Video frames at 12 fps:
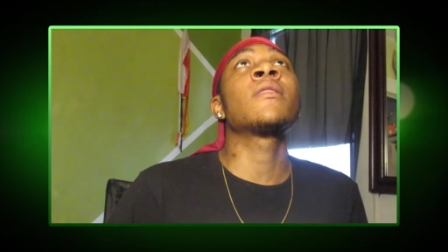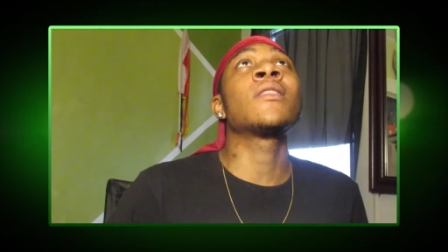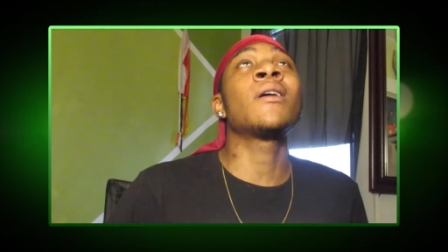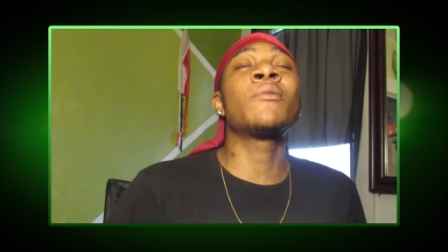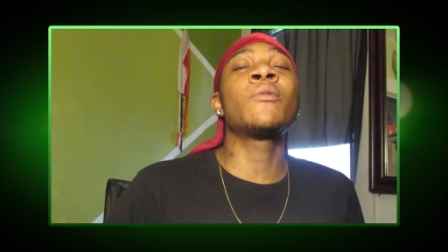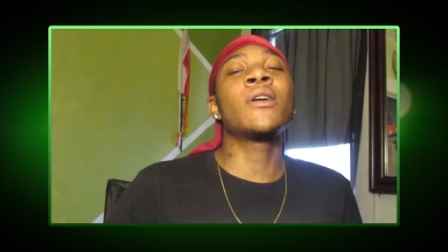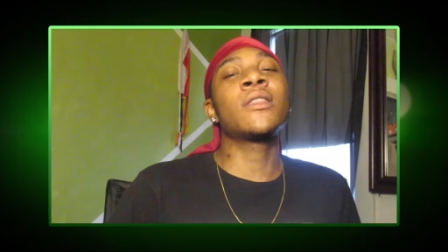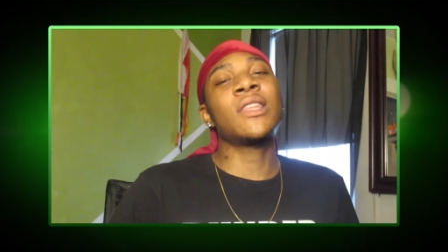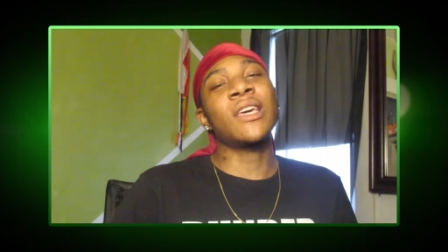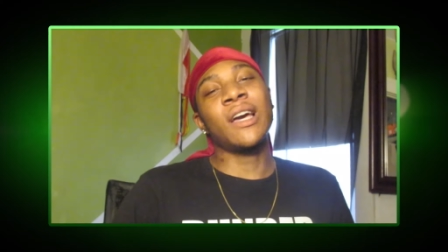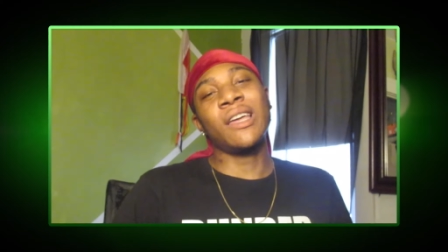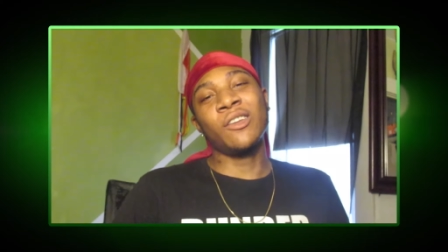number one
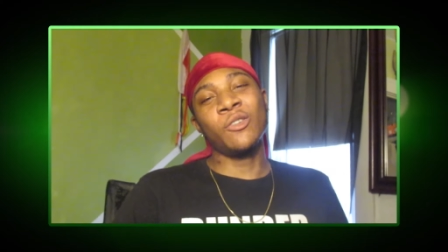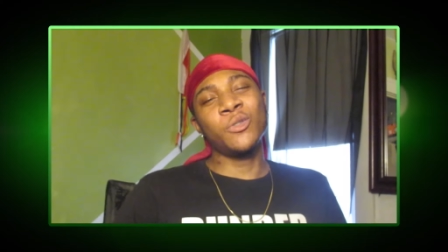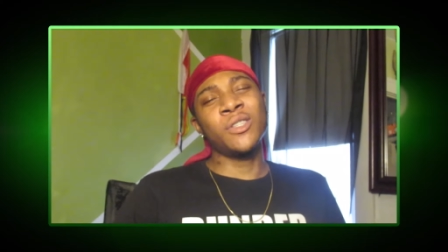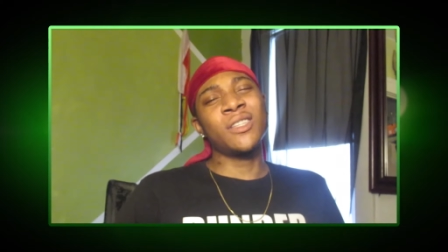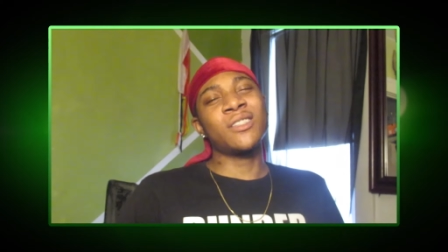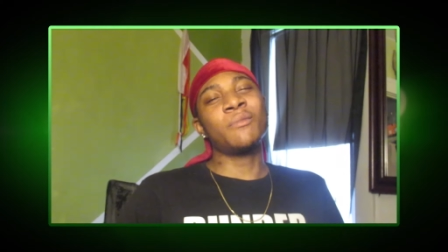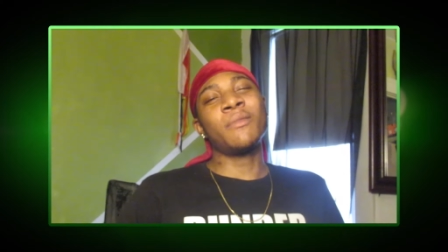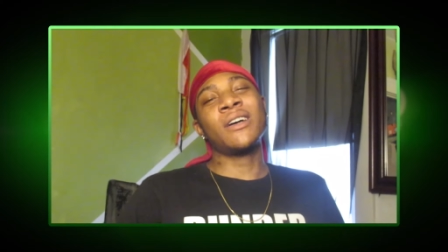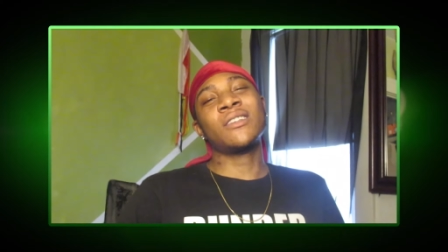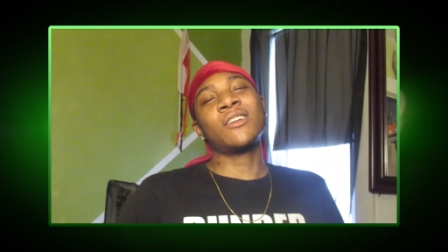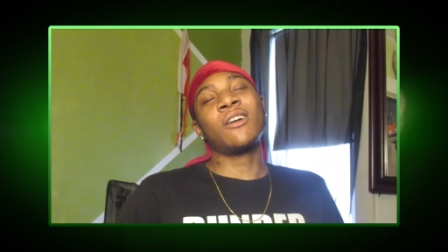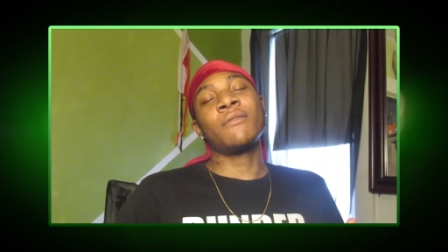thing, I know you see this in
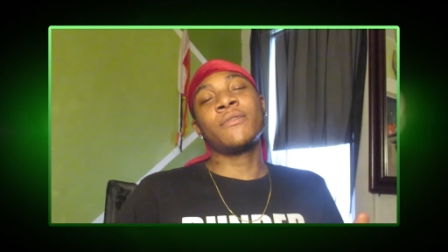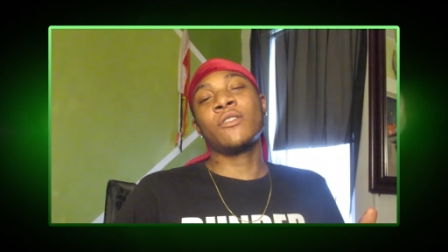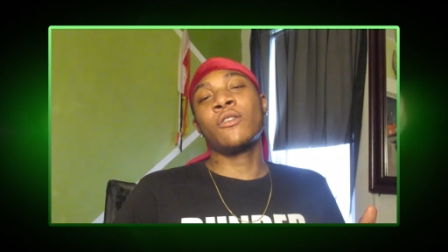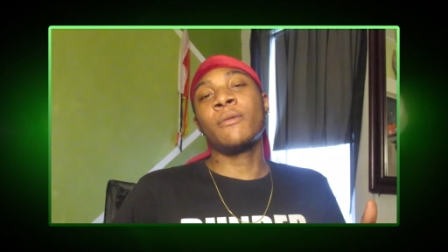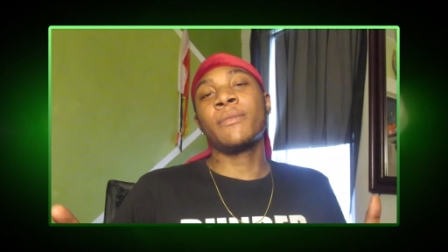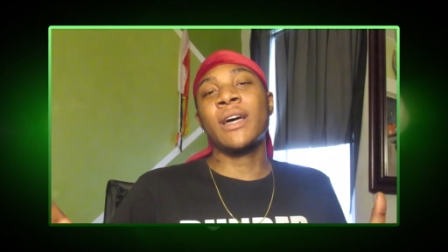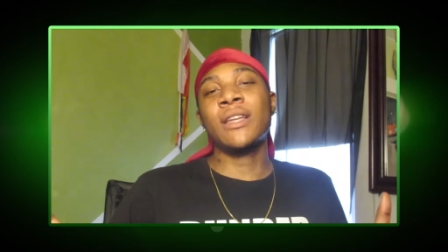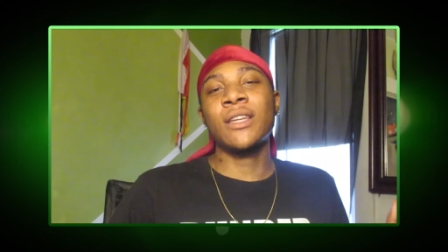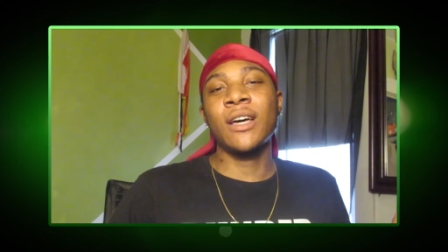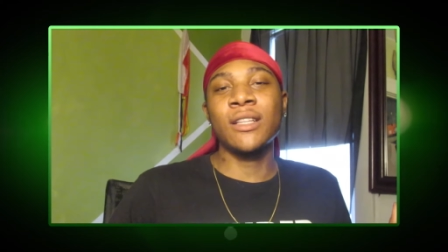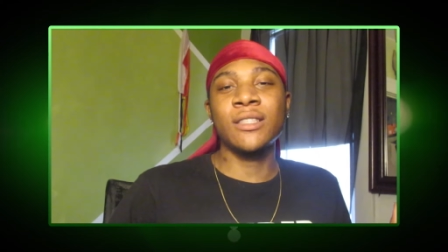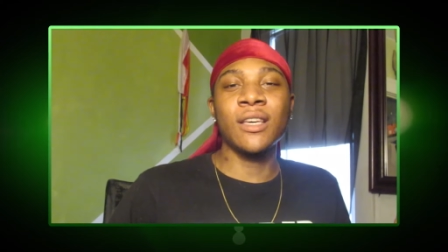MajinCarp video, I'm not
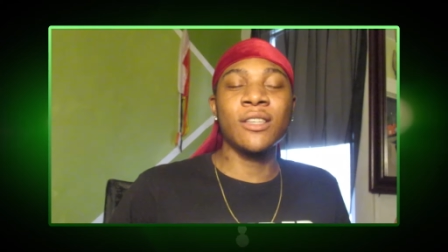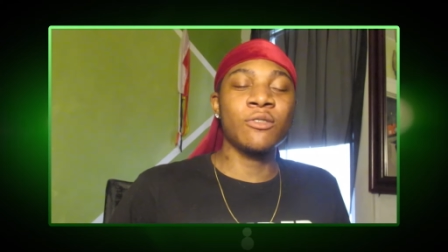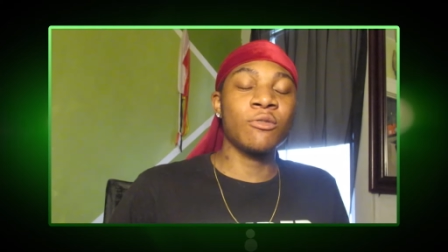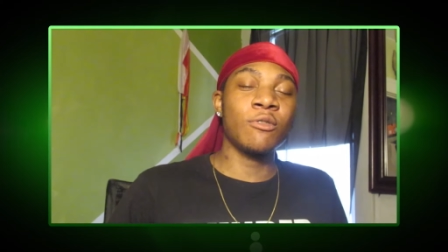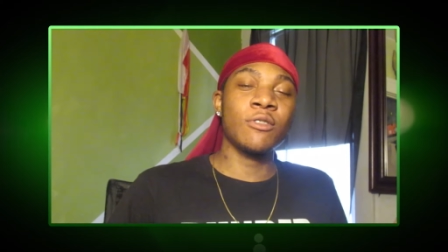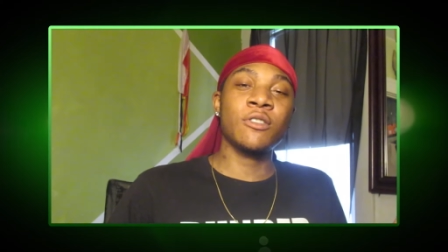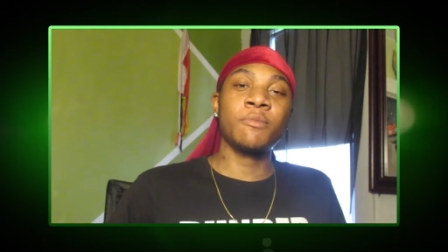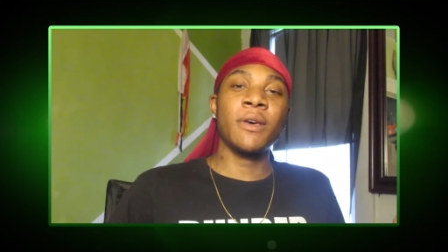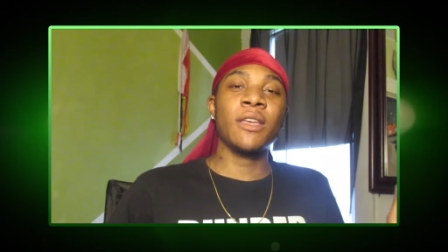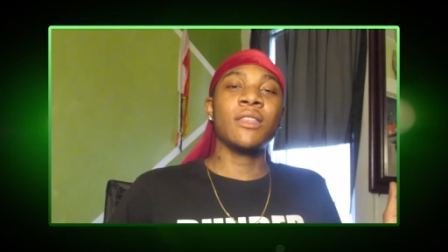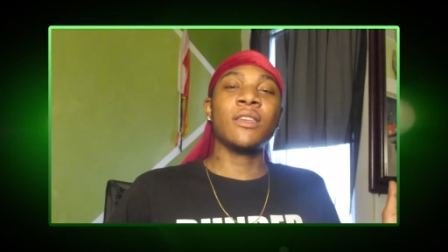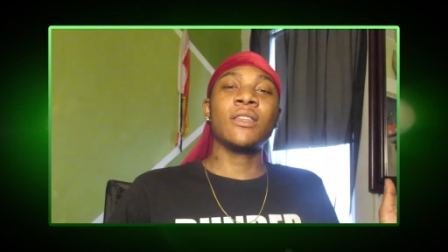Dante, so don't
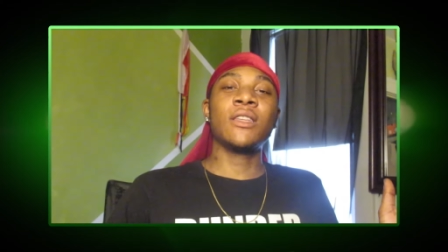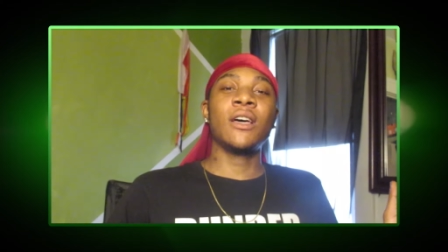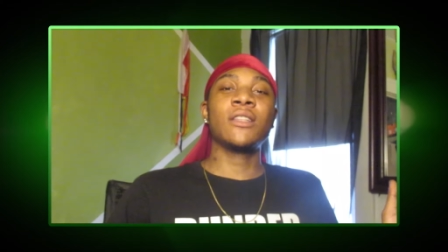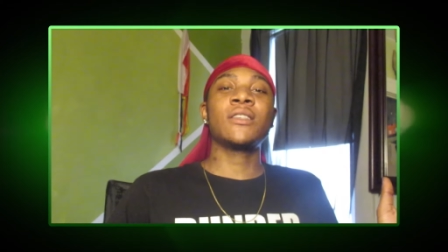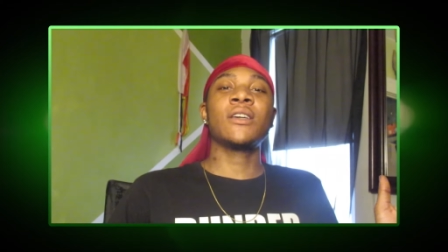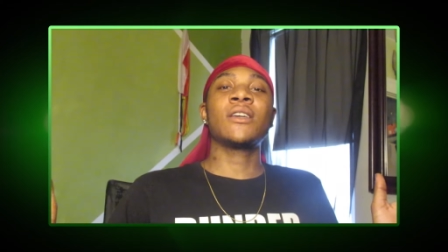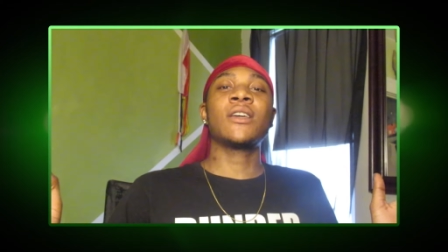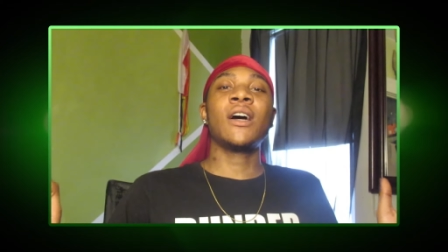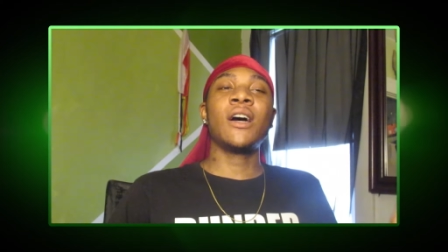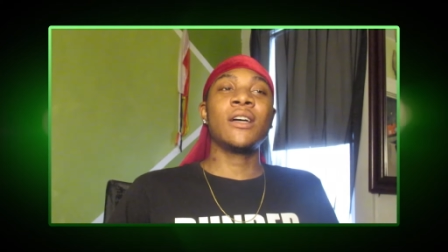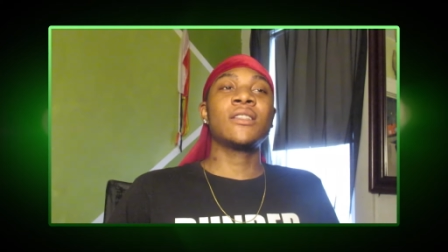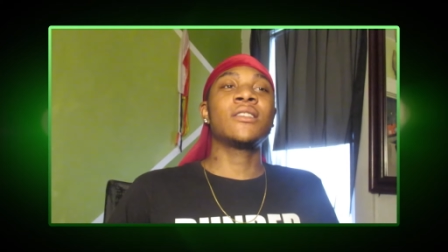expect any Dante
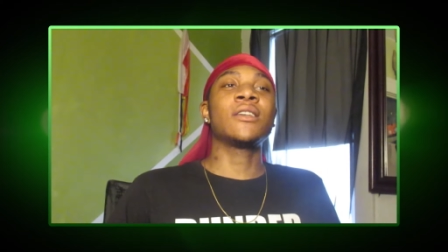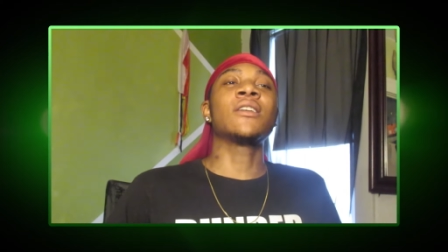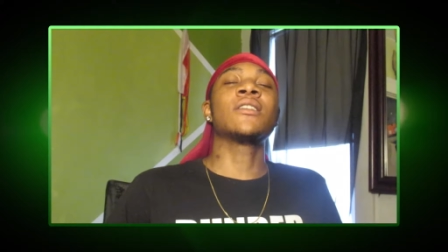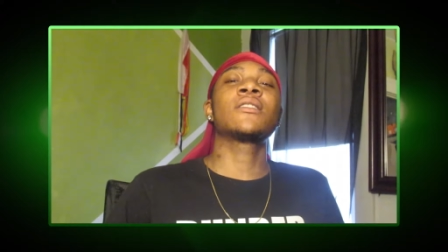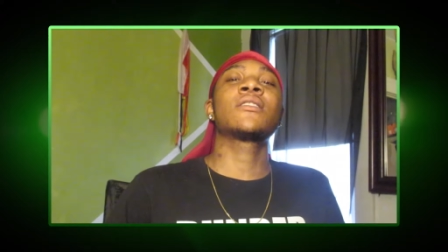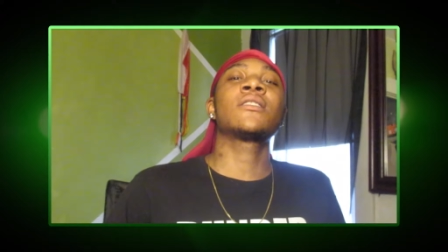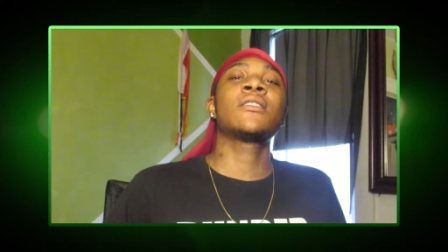content.